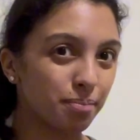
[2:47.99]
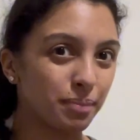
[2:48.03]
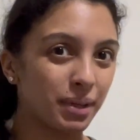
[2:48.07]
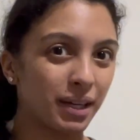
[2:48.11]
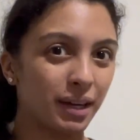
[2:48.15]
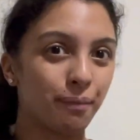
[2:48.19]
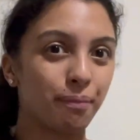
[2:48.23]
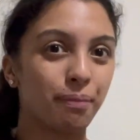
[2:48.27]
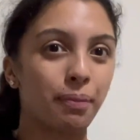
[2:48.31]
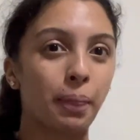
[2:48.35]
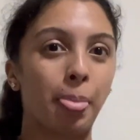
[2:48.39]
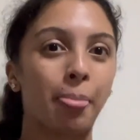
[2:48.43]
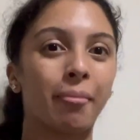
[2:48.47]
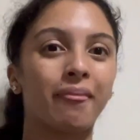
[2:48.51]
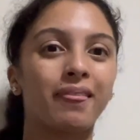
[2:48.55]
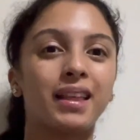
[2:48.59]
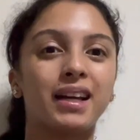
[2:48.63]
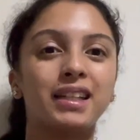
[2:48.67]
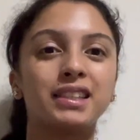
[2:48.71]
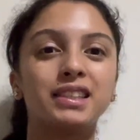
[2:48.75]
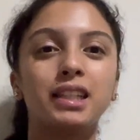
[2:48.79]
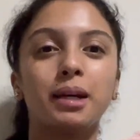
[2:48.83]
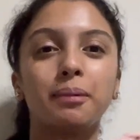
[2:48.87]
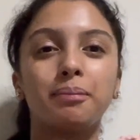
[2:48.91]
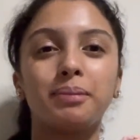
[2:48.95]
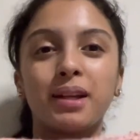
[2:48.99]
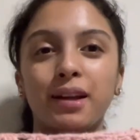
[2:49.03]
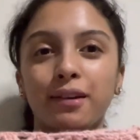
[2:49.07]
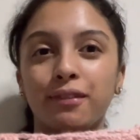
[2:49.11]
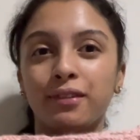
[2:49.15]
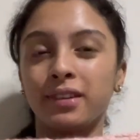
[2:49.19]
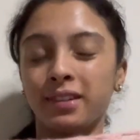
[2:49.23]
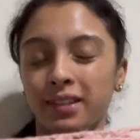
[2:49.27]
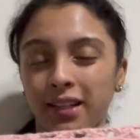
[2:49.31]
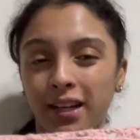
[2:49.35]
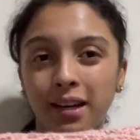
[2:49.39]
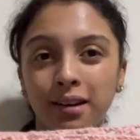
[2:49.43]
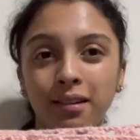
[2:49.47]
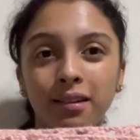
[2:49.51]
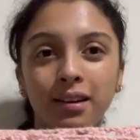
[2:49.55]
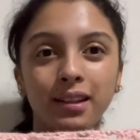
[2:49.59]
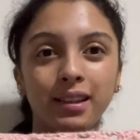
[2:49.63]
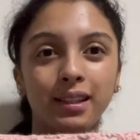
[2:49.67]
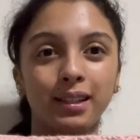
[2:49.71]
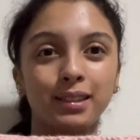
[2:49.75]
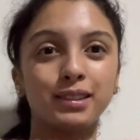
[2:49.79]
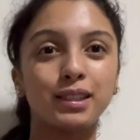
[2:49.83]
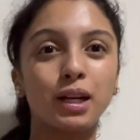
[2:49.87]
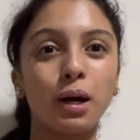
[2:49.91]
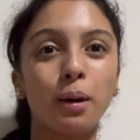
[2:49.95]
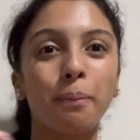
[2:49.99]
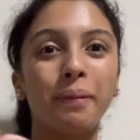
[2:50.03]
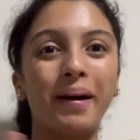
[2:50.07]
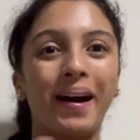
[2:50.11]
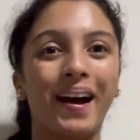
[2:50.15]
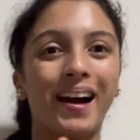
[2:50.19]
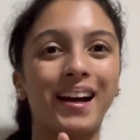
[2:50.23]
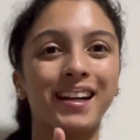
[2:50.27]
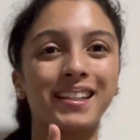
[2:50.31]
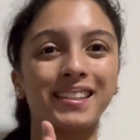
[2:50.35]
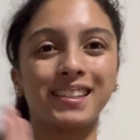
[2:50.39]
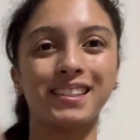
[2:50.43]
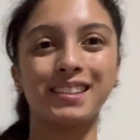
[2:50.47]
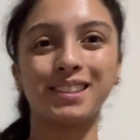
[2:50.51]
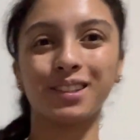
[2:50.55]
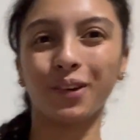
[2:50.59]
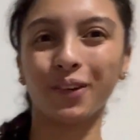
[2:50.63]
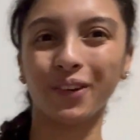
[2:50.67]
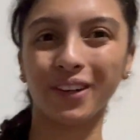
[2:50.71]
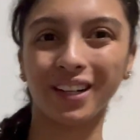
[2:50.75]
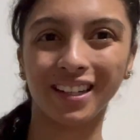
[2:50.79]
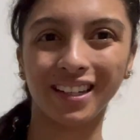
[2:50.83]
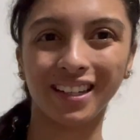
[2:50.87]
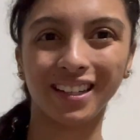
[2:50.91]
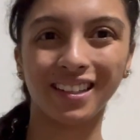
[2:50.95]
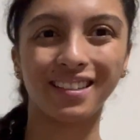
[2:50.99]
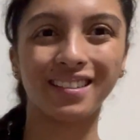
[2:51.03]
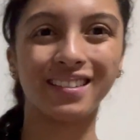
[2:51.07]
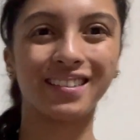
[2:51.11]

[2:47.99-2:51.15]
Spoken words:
But that's the update for now. Let's go pack this order.